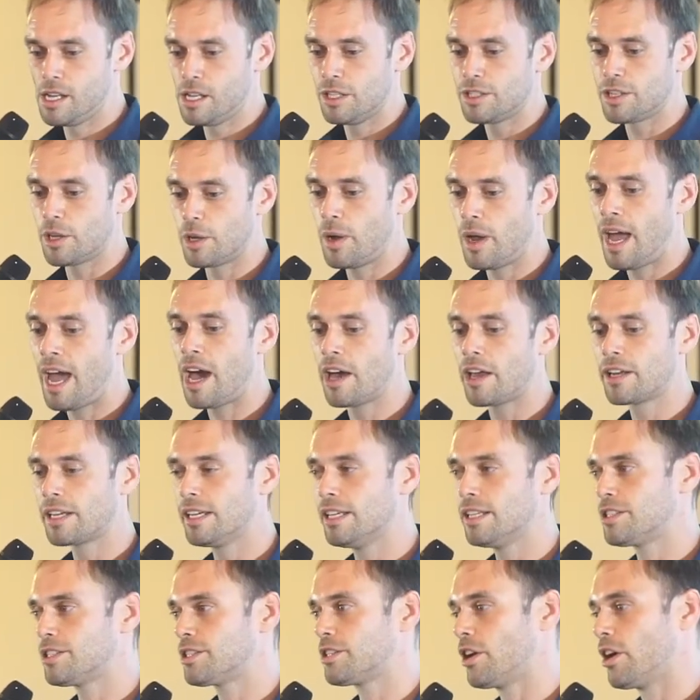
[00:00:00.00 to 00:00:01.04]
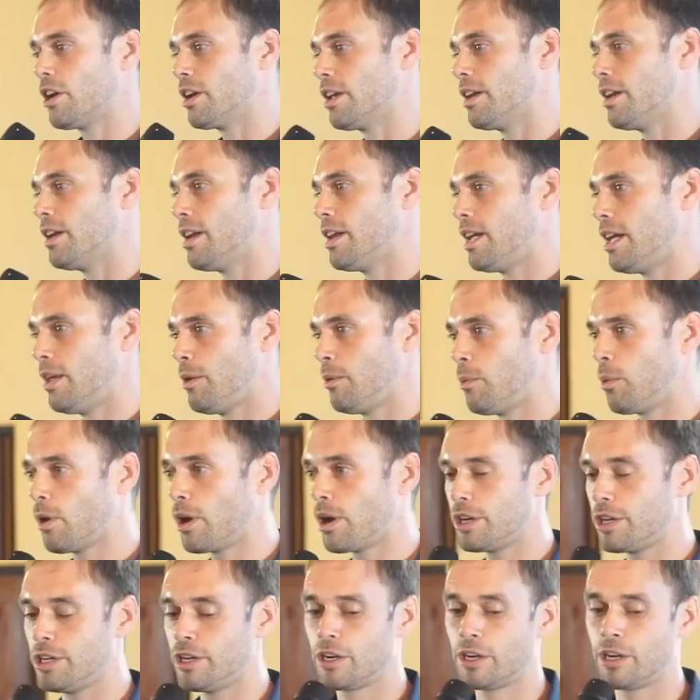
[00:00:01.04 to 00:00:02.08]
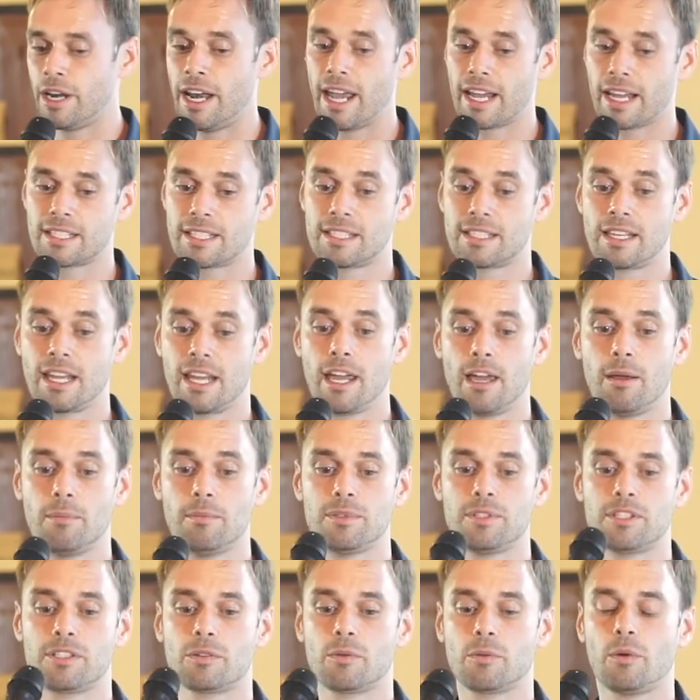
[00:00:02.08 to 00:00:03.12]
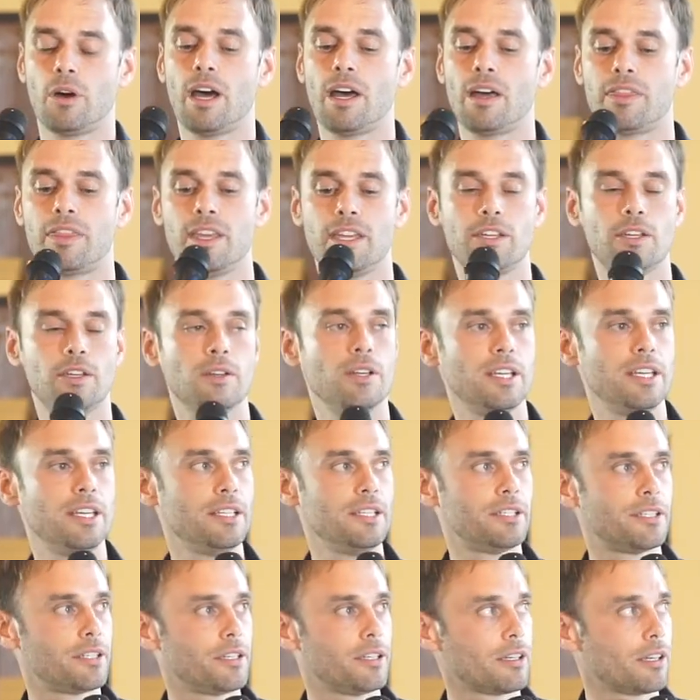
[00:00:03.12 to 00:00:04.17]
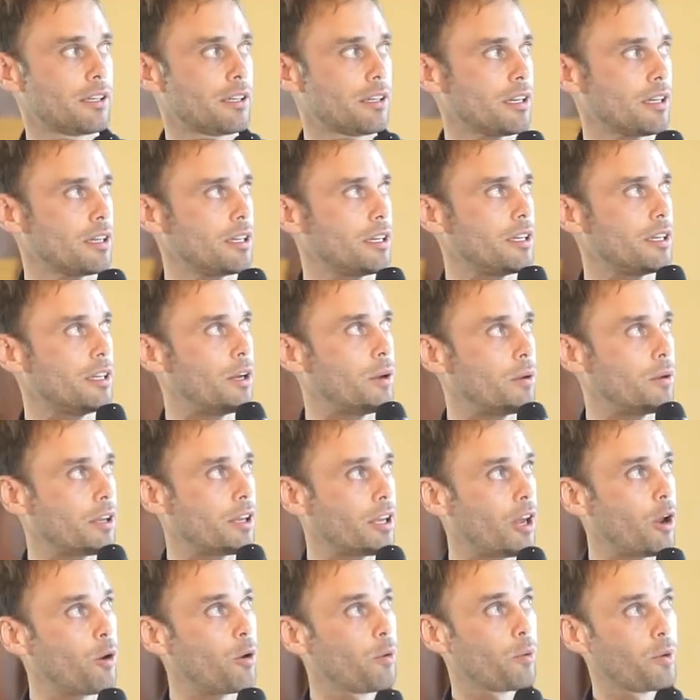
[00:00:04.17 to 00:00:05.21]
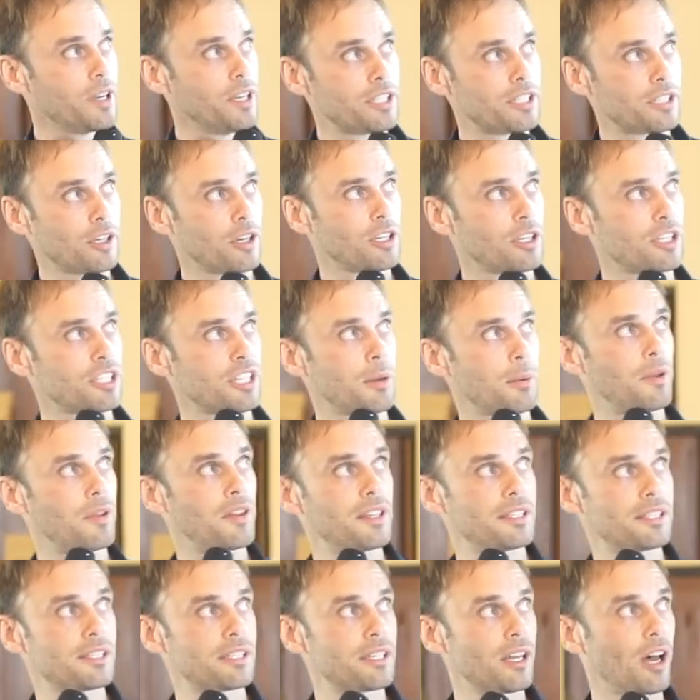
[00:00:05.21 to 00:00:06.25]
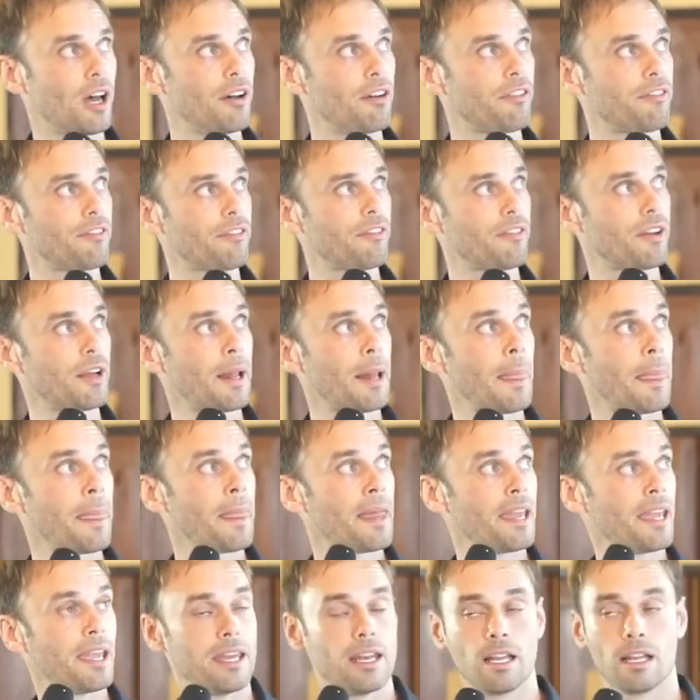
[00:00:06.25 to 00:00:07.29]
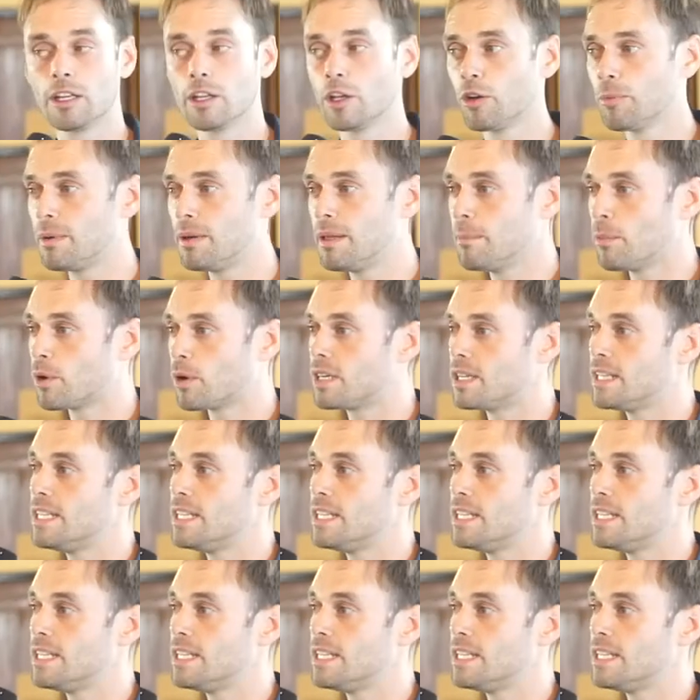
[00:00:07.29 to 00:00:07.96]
So, how to get started, and what are your next steps? Well, I think you need to, you know, go research some of this stuff in a little bit more